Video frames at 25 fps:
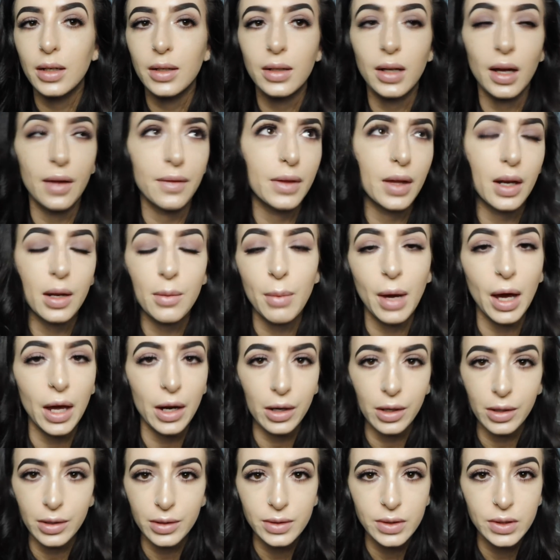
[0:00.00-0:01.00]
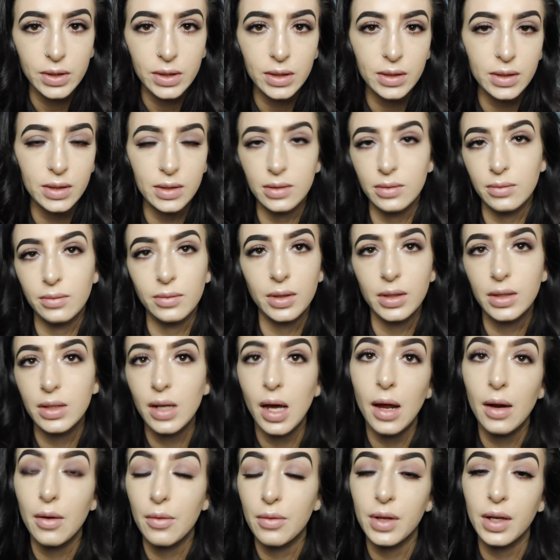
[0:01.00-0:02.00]
Not that it matters.
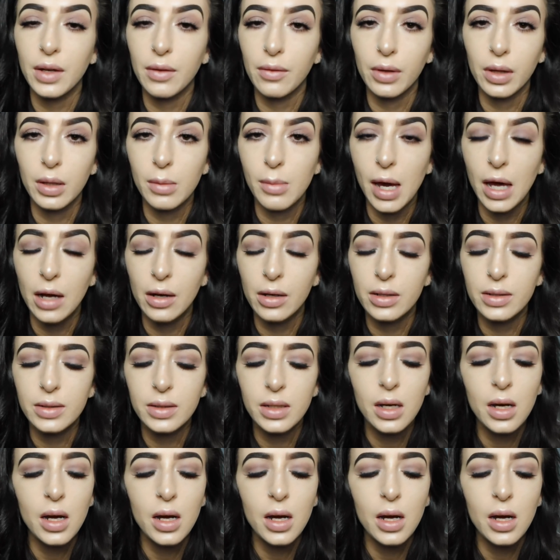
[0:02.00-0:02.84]
I don't think it really matters.